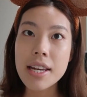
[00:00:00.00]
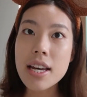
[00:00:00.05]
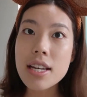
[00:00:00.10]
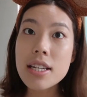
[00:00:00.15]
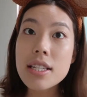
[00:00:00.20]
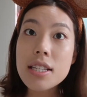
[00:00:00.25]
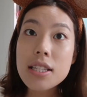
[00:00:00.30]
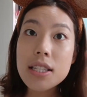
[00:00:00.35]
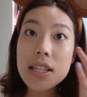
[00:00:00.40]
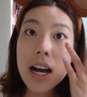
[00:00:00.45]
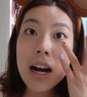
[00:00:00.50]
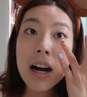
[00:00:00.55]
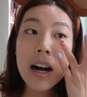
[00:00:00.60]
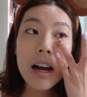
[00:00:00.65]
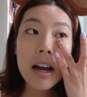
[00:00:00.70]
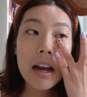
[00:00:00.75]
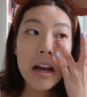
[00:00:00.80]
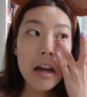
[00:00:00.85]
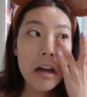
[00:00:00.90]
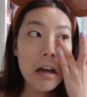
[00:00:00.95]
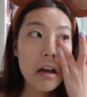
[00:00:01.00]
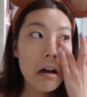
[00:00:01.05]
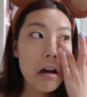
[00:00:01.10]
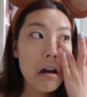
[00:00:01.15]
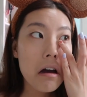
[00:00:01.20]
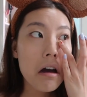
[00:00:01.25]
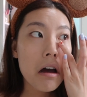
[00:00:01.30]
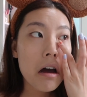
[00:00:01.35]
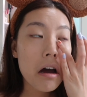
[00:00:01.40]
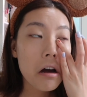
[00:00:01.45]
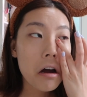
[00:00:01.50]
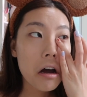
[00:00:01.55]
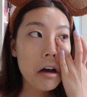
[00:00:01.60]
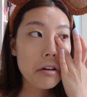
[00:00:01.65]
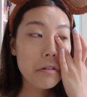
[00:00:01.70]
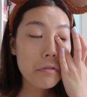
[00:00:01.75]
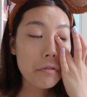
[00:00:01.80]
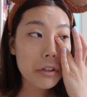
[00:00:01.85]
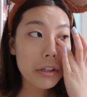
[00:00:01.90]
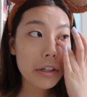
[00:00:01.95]
Yes, I
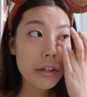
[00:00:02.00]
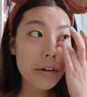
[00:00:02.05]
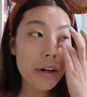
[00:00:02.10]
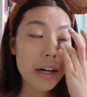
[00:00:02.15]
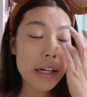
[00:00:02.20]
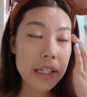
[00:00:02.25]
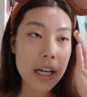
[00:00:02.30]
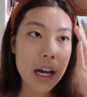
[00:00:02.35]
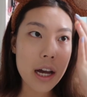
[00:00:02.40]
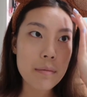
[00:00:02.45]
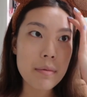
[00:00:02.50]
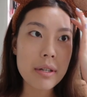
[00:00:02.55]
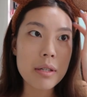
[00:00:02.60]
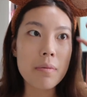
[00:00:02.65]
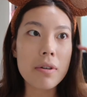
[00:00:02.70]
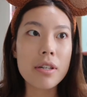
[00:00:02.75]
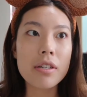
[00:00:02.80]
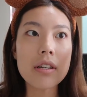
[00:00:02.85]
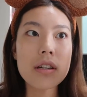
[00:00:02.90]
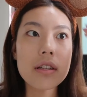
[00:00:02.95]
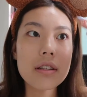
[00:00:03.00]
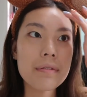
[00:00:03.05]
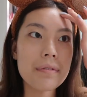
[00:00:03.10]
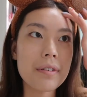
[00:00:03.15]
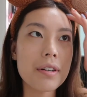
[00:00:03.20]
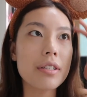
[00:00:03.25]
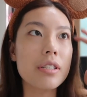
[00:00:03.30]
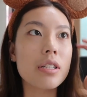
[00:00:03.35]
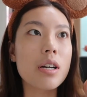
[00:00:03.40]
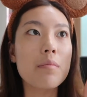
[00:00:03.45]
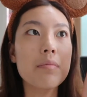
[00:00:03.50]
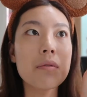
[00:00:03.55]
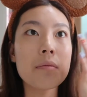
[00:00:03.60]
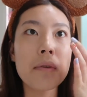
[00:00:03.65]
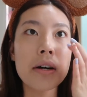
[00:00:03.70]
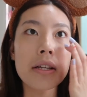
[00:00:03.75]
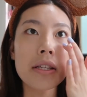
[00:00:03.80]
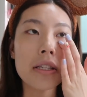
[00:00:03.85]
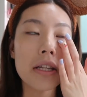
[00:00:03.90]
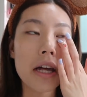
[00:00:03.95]
had a really great time, especially the first couple
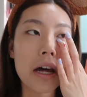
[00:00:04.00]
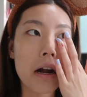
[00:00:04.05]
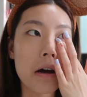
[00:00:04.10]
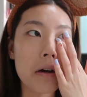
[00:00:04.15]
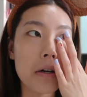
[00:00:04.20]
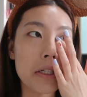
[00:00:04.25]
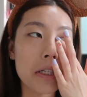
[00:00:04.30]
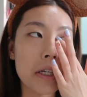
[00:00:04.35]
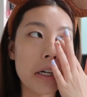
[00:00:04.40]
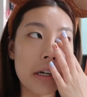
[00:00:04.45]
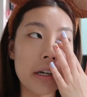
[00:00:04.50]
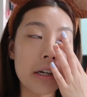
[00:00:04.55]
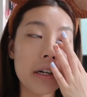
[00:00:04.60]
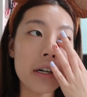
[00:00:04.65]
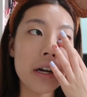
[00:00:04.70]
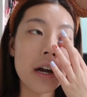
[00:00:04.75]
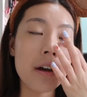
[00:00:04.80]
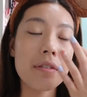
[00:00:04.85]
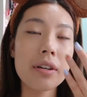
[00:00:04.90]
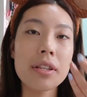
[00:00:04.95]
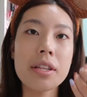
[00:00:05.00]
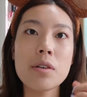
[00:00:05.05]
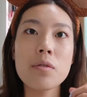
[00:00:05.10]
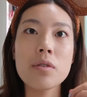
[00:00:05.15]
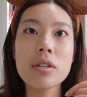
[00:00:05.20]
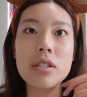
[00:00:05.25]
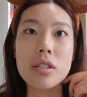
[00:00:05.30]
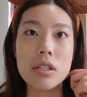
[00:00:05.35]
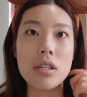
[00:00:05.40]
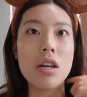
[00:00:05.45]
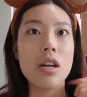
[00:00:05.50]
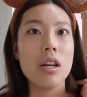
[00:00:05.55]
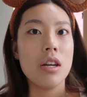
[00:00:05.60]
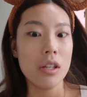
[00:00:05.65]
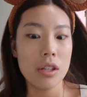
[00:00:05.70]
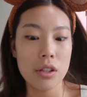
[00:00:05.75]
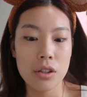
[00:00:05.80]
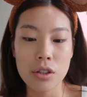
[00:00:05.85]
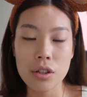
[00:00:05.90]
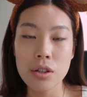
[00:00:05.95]
months that I was here. Everything was
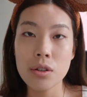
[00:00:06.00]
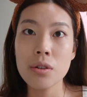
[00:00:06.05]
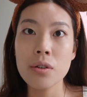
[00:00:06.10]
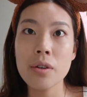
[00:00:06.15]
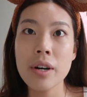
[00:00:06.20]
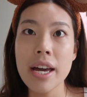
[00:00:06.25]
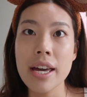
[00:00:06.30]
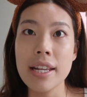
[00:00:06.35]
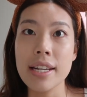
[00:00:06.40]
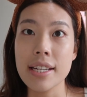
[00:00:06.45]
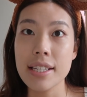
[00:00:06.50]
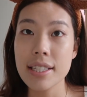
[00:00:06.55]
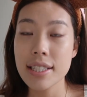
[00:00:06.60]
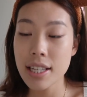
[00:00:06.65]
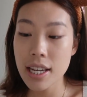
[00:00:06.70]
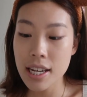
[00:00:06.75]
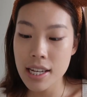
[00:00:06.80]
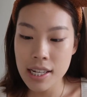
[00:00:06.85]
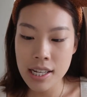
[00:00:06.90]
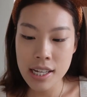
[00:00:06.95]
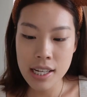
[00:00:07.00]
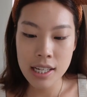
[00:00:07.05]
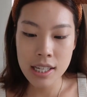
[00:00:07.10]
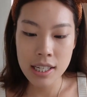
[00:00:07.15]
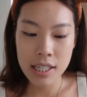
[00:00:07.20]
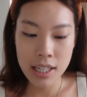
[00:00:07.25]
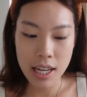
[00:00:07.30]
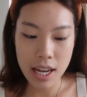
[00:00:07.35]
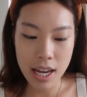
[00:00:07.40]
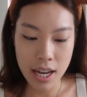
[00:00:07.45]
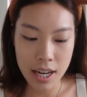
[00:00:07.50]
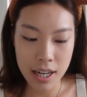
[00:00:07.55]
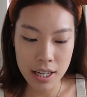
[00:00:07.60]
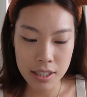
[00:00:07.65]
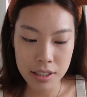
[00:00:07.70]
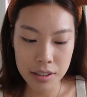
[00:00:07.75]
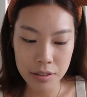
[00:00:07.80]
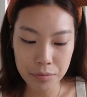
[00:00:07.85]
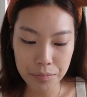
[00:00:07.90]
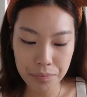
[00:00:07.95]
new and exciting,
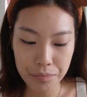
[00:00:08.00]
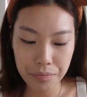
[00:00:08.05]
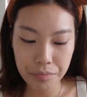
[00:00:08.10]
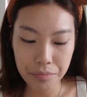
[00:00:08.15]
and